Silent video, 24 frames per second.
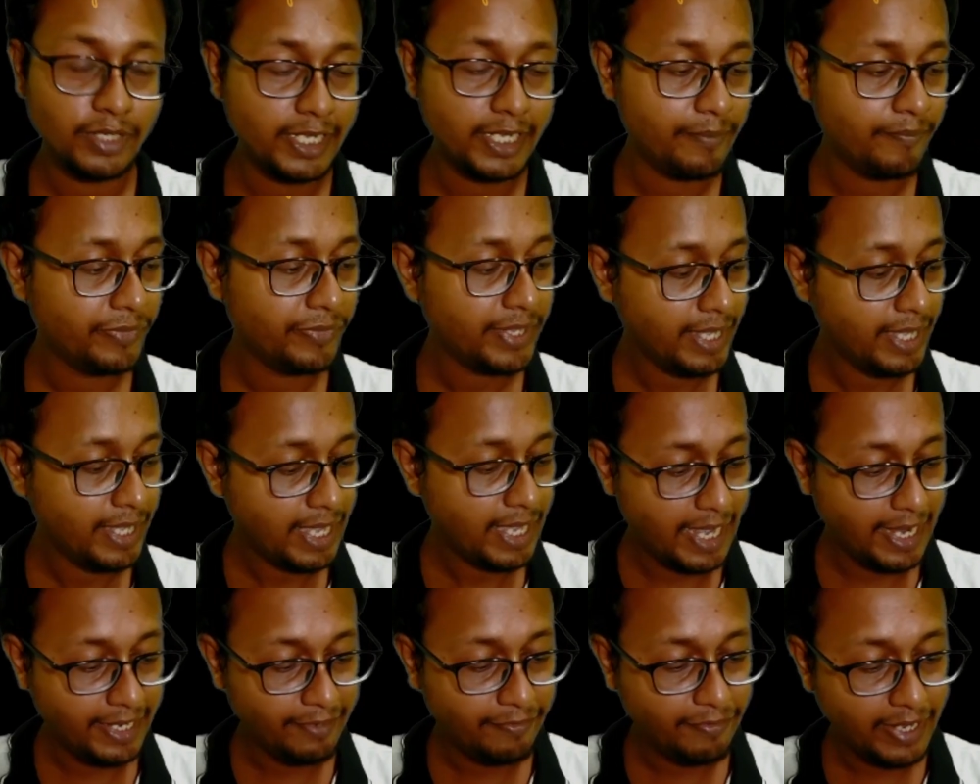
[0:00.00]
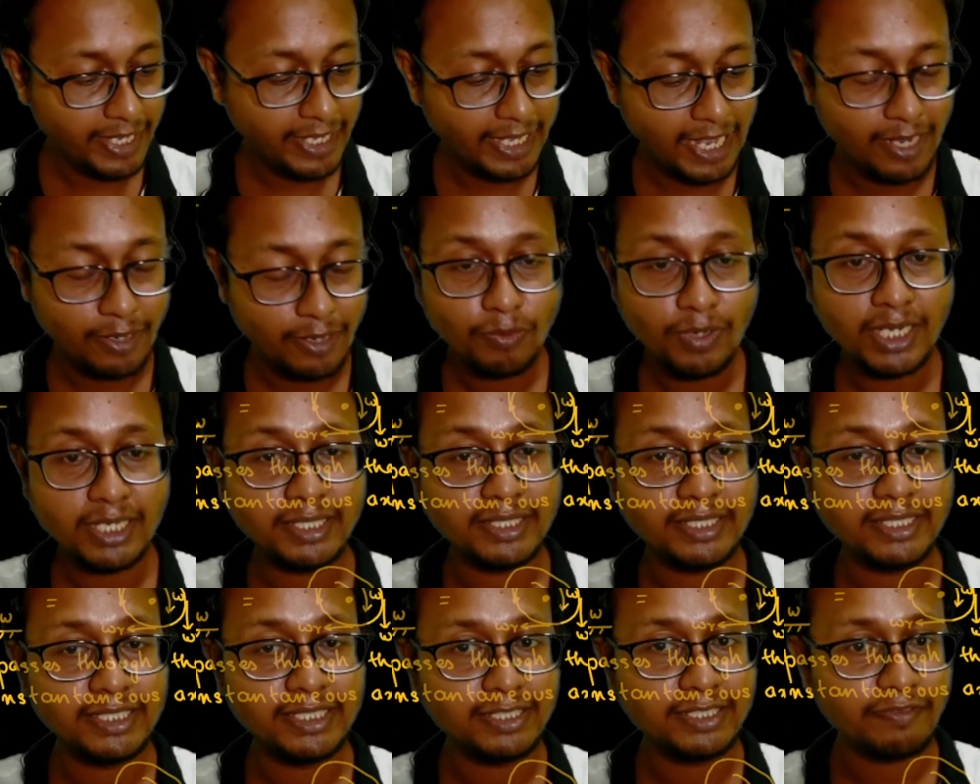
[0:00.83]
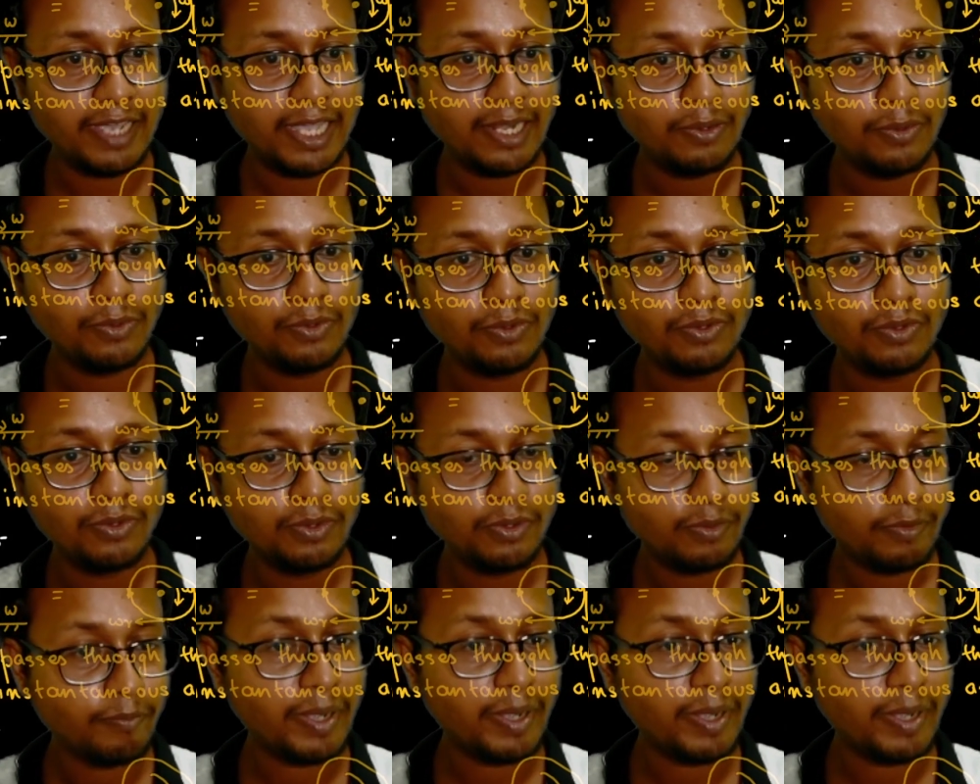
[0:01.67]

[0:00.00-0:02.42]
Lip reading: Okay, and if I calculate this value